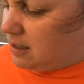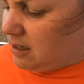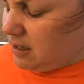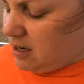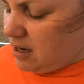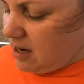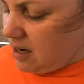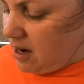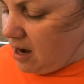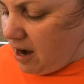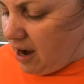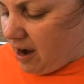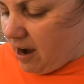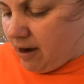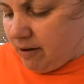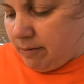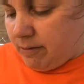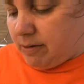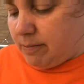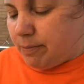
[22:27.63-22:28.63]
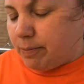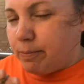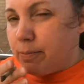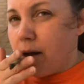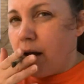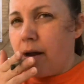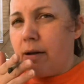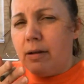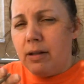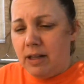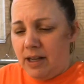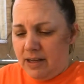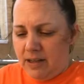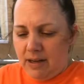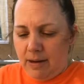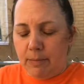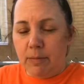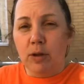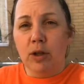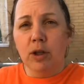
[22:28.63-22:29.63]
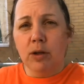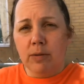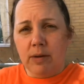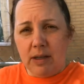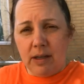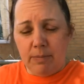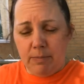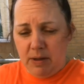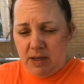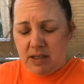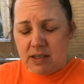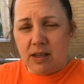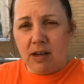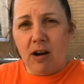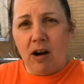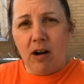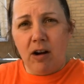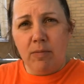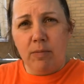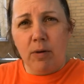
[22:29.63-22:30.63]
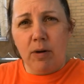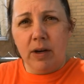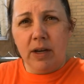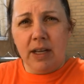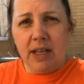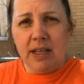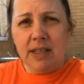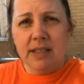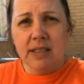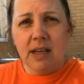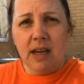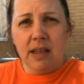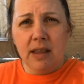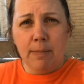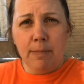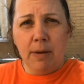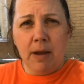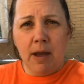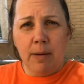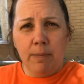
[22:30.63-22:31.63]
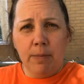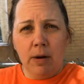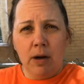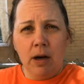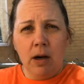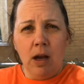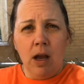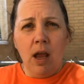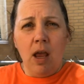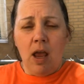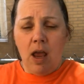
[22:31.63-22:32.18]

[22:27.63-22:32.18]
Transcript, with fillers: Yeah. I would, I will end up gluing a piece of cardboard inside the paper,